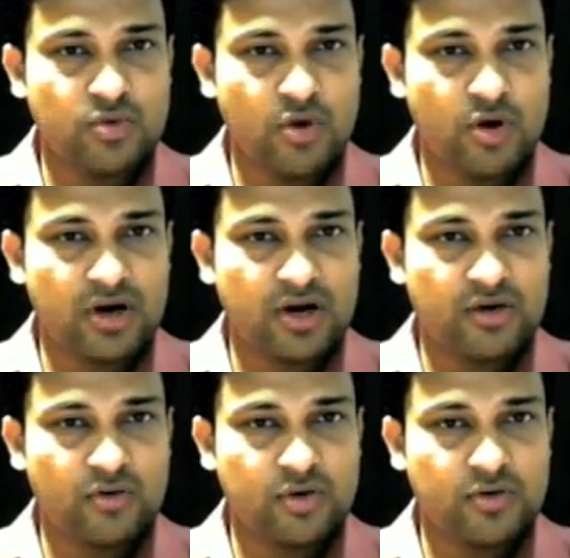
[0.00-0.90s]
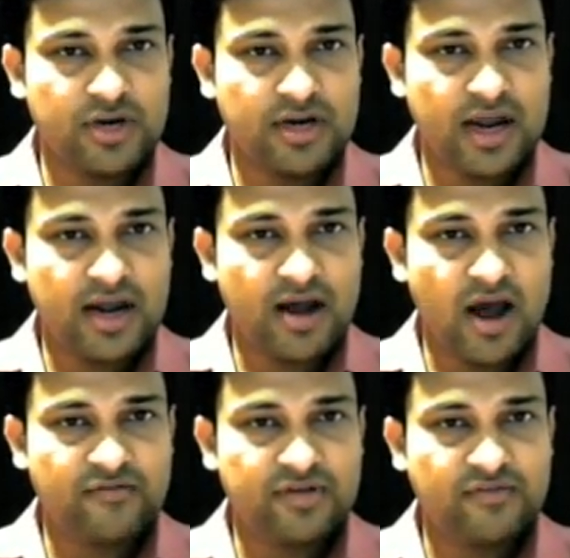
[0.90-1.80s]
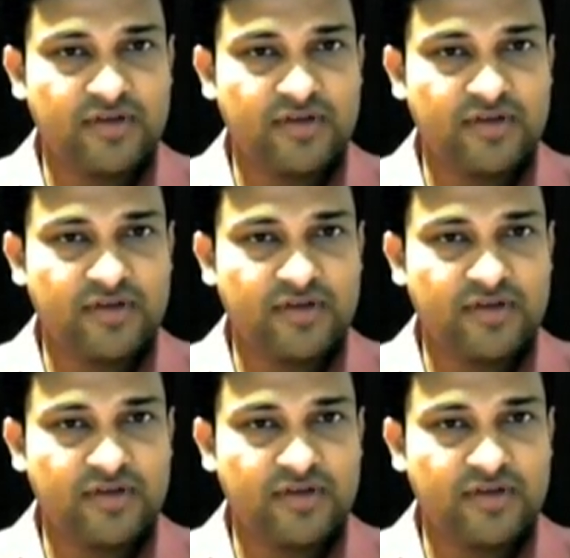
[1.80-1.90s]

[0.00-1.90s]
or control unit and after